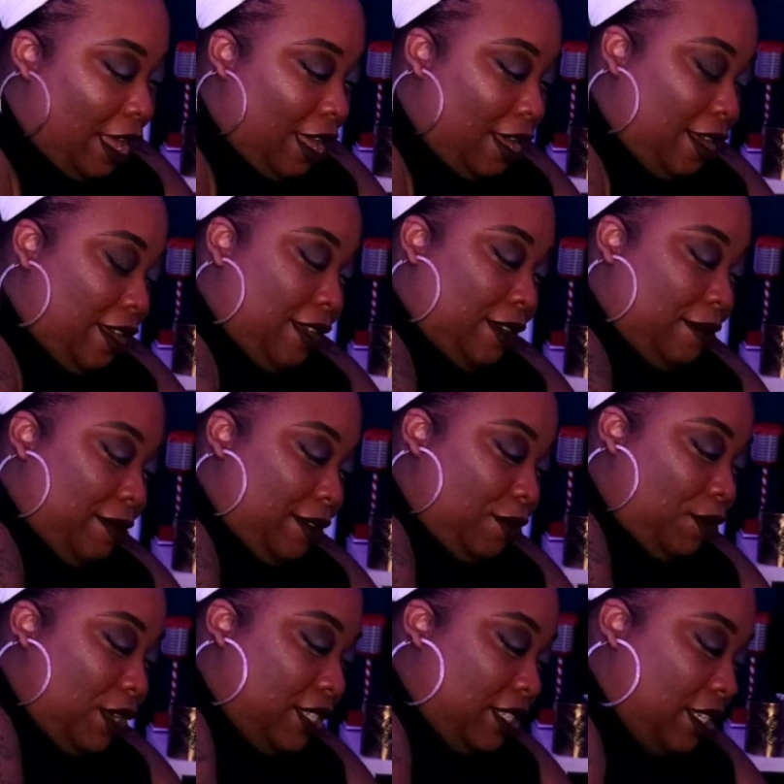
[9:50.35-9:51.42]
Um,
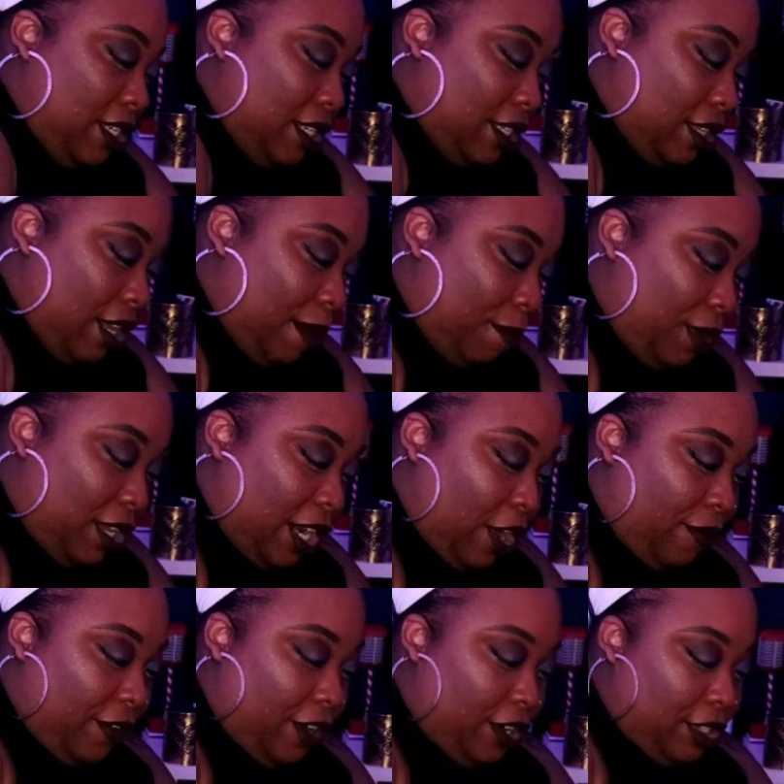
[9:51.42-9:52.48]
what's this? I'm pulling
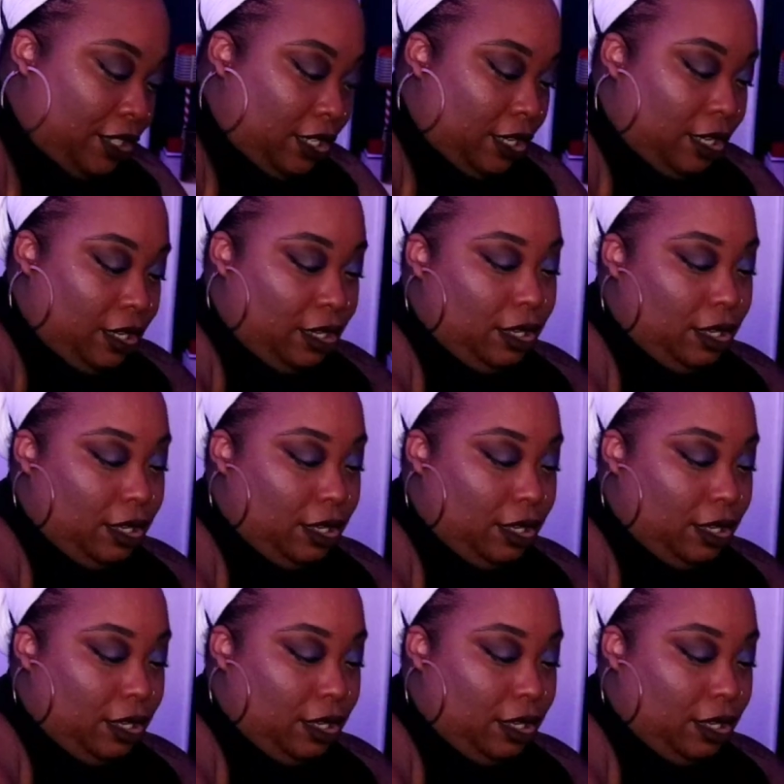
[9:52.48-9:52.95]
out first.